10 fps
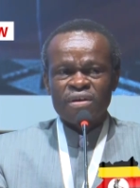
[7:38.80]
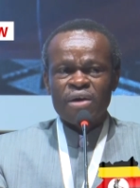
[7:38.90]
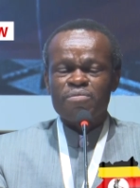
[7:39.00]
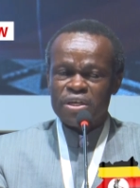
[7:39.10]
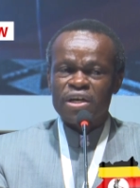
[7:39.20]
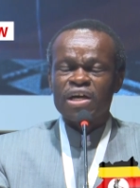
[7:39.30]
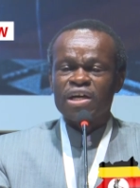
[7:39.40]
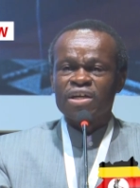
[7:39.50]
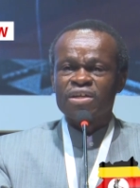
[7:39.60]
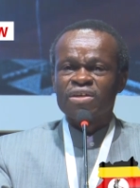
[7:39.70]
I'm
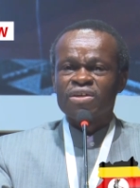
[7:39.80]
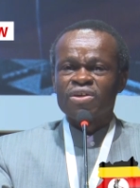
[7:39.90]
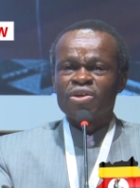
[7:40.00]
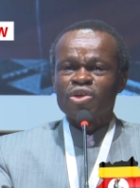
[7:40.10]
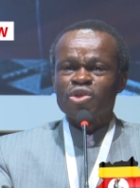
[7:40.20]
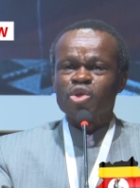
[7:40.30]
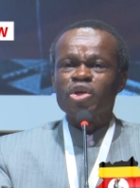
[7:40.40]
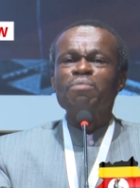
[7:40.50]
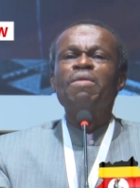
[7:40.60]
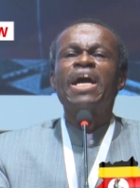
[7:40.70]
here to
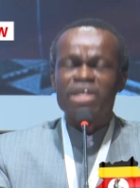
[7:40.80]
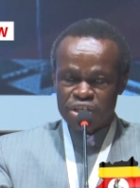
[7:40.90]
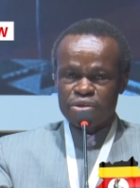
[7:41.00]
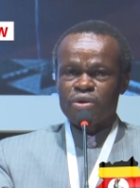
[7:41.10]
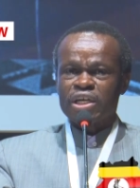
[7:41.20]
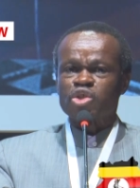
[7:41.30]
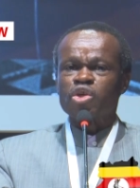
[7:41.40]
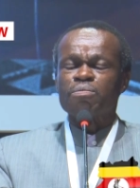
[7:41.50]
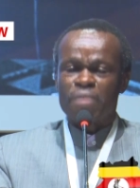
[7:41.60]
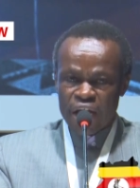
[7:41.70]
remind you and to
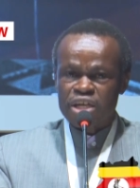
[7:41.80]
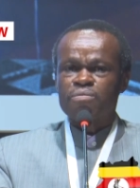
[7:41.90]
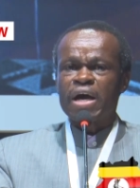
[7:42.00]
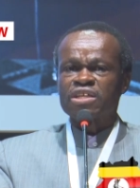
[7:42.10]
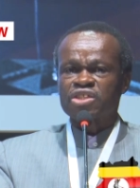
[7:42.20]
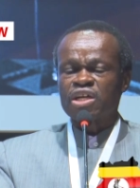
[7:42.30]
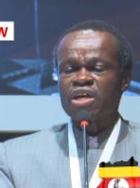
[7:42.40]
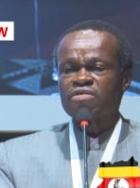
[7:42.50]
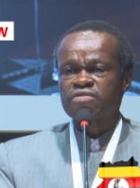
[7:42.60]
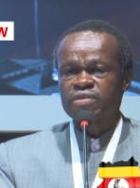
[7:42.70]
remind
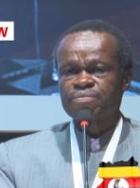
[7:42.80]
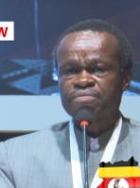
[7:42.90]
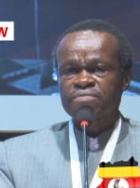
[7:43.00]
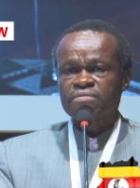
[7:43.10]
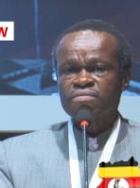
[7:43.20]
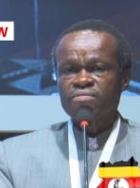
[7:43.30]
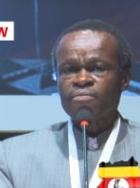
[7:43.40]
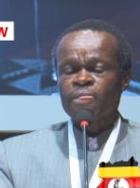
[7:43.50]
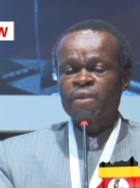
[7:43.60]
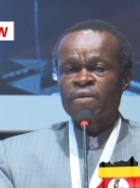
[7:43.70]
myself
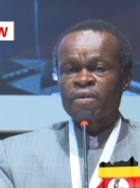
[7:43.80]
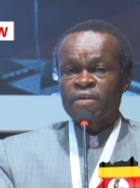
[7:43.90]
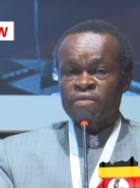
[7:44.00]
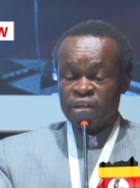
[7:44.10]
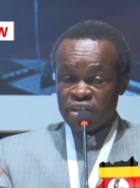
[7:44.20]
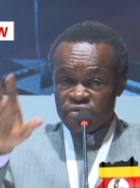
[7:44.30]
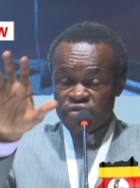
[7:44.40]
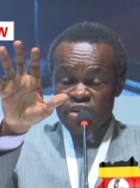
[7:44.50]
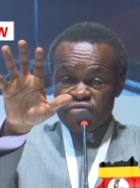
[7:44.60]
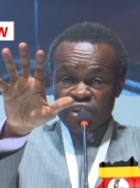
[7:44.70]
that
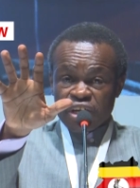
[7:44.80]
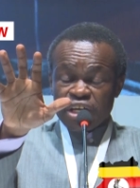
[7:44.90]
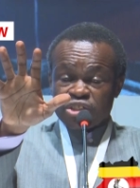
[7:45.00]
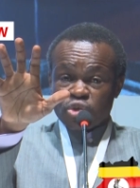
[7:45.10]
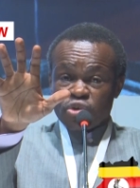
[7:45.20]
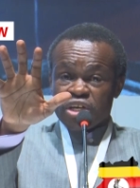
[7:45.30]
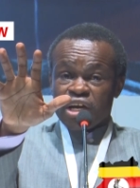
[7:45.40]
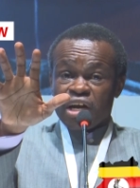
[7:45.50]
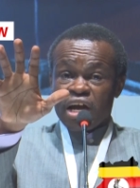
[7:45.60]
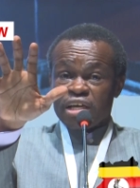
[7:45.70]
if Africa is to
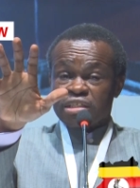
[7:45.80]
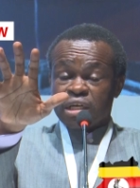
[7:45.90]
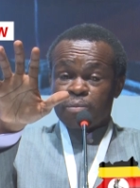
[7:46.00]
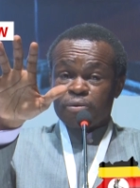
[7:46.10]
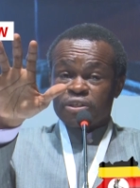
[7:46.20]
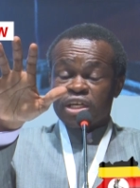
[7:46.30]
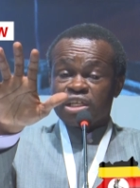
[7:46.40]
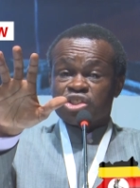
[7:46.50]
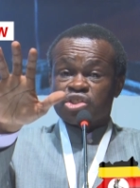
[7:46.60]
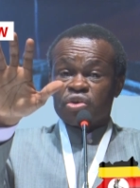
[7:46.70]
realize our
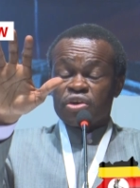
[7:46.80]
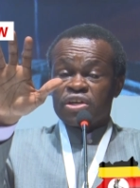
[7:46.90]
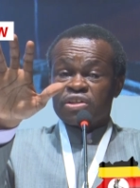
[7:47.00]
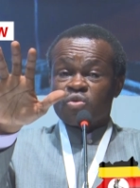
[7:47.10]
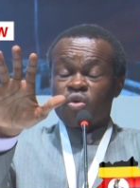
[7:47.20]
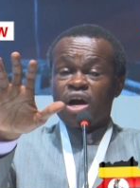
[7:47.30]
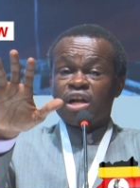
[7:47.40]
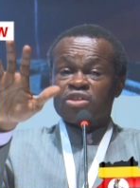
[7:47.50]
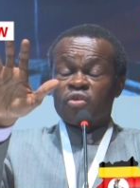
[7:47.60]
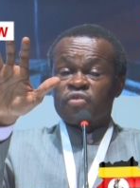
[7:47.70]
potential in the
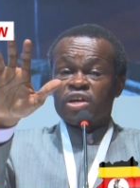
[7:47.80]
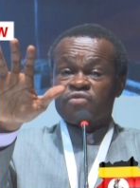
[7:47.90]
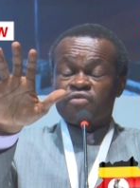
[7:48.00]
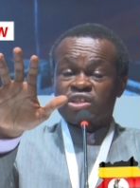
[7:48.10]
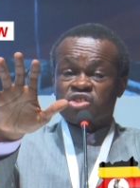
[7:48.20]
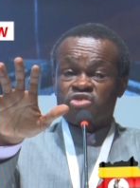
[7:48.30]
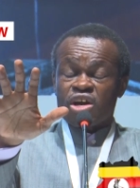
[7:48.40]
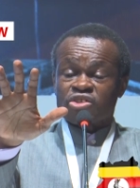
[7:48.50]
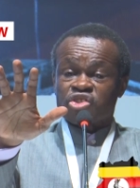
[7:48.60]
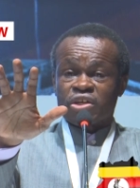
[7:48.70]
world of
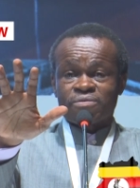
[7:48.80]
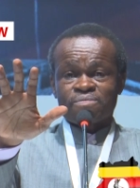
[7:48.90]
infrastructure,